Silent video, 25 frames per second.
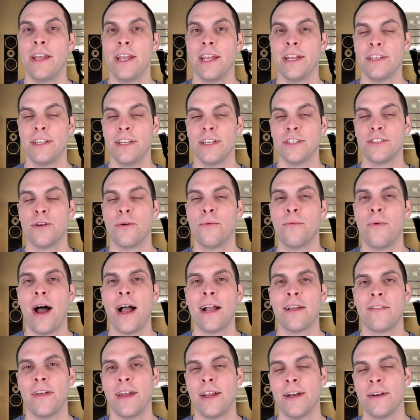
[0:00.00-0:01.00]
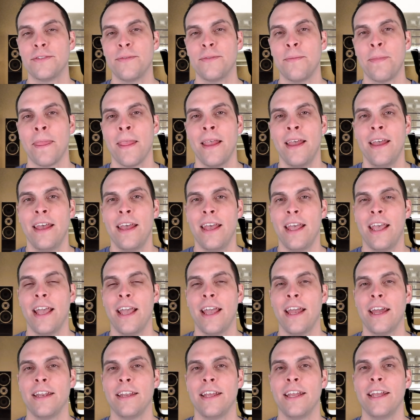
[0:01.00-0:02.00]
igneous rock layers.
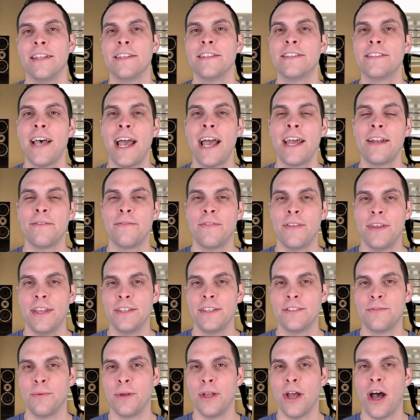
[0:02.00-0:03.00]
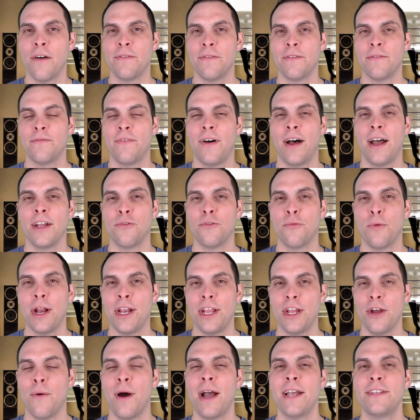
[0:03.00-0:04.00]
And inside of these, we often find
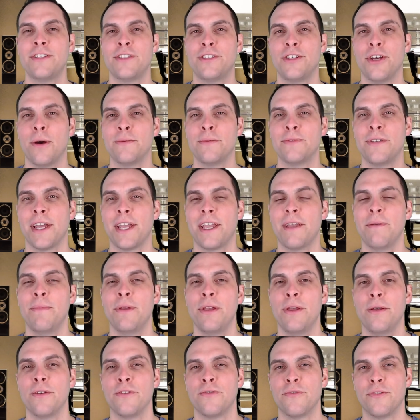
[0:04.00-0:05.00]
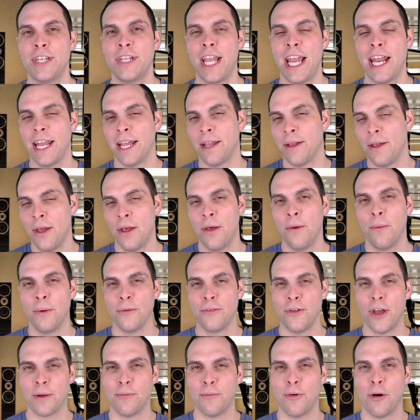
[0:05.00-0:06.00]
radioisotopes that can be used for dating. We'll
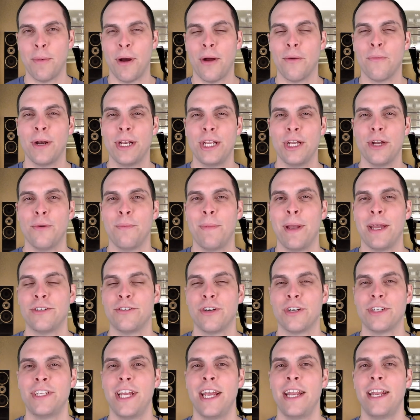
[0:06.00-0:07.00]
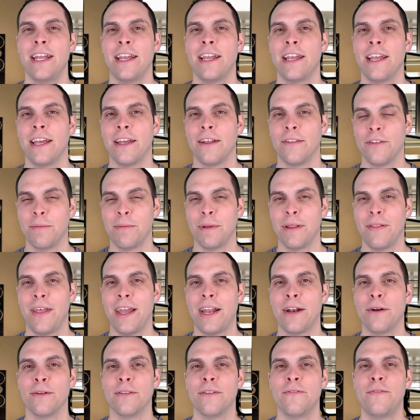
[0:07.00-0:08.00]
talk more about radiometric dating a little bit
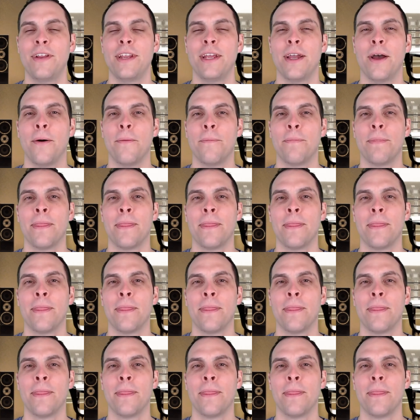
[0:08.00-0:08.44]
later in the video.